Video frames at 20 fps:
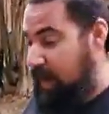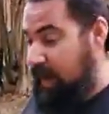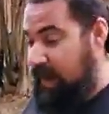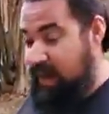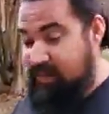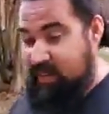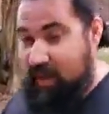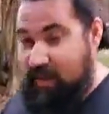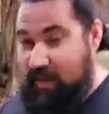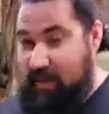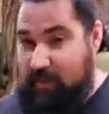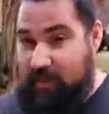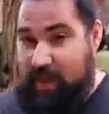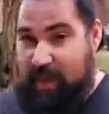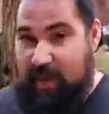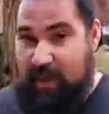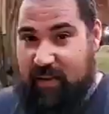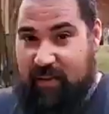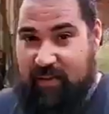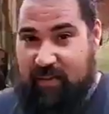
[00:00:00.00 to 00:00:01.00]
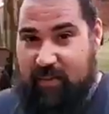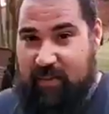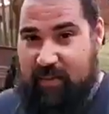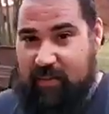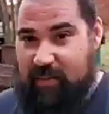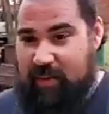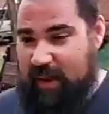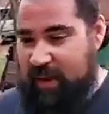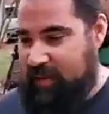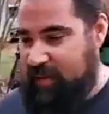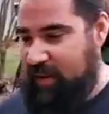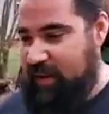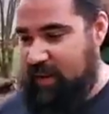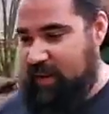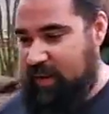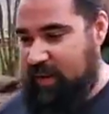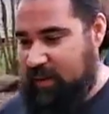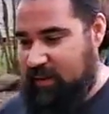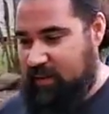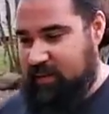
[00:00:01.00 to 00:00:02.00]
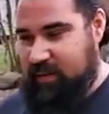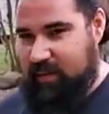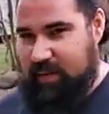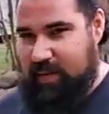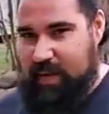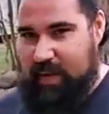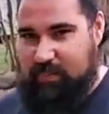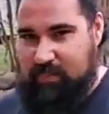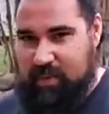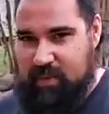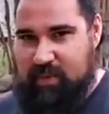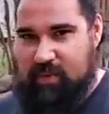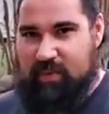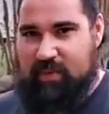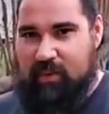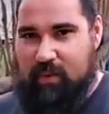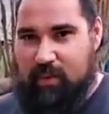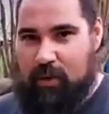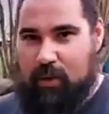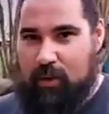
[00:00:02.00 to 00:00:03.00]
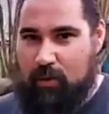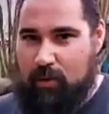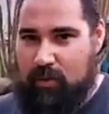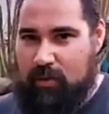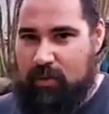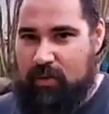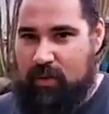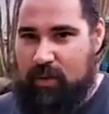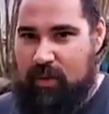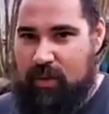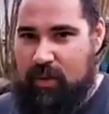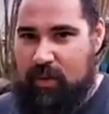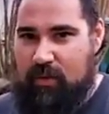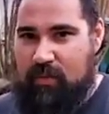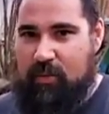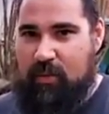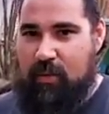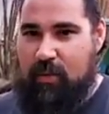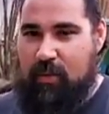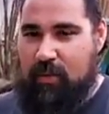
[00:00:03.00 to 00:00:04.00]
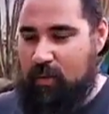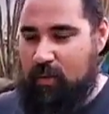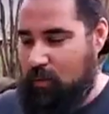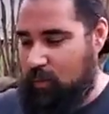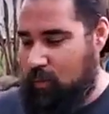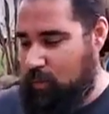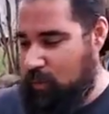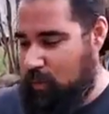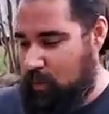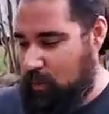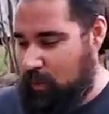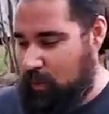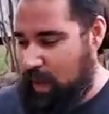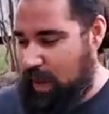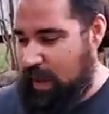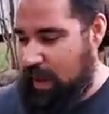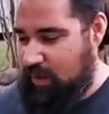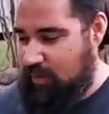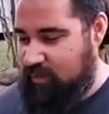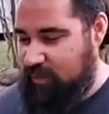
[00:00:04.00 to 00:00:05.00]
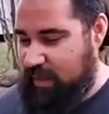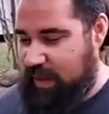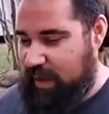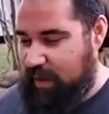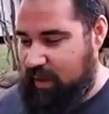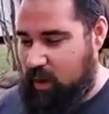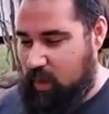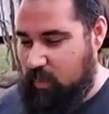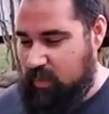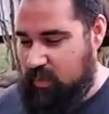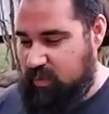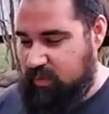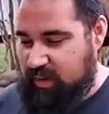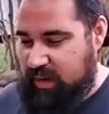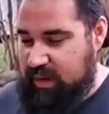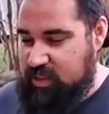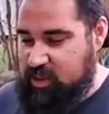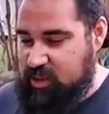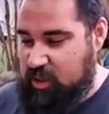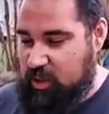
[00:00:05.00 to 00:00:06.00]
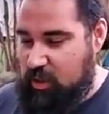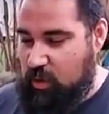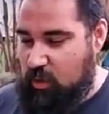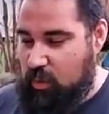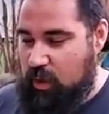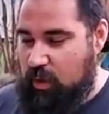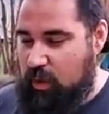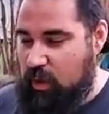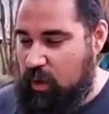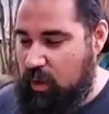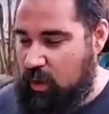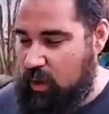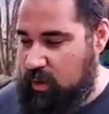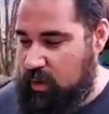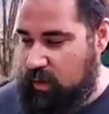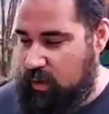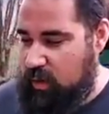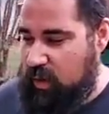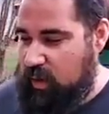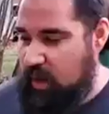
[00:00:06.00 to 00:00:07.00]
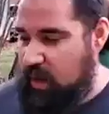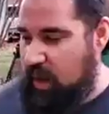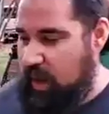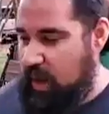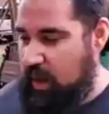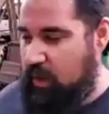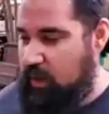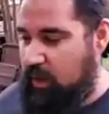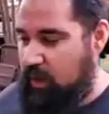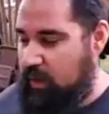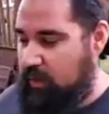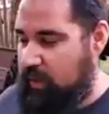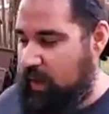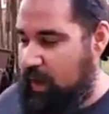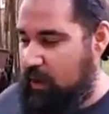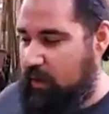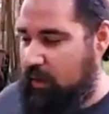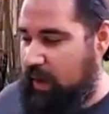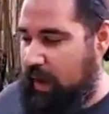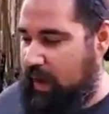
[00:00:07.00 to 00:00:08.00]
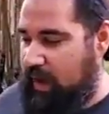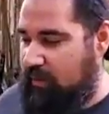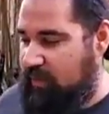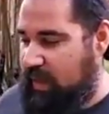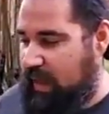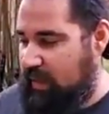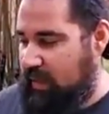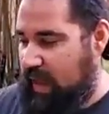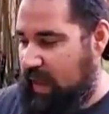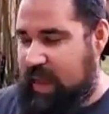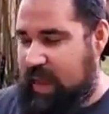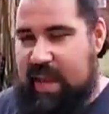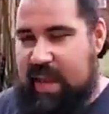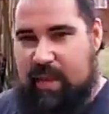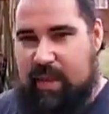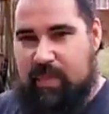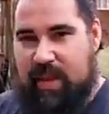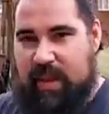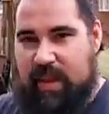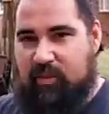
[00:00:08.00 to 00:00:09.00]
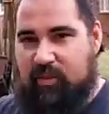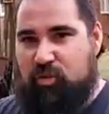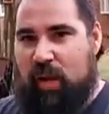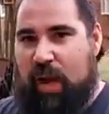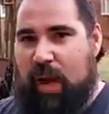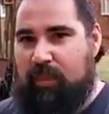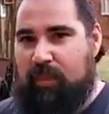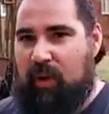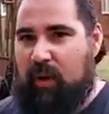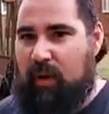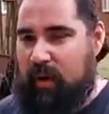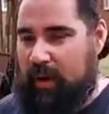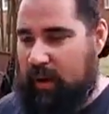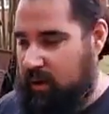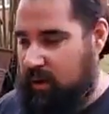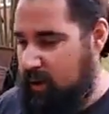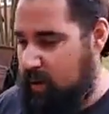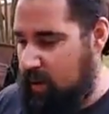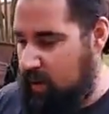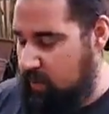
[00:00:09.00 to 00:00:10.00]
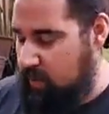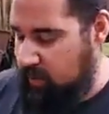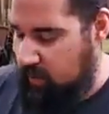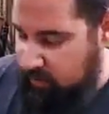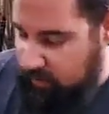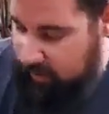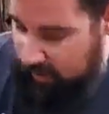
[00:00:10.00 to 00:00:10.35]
I found the best technique is to keep this closed. So you have that caramelization going on and you have that heat being trapped on it. Because if you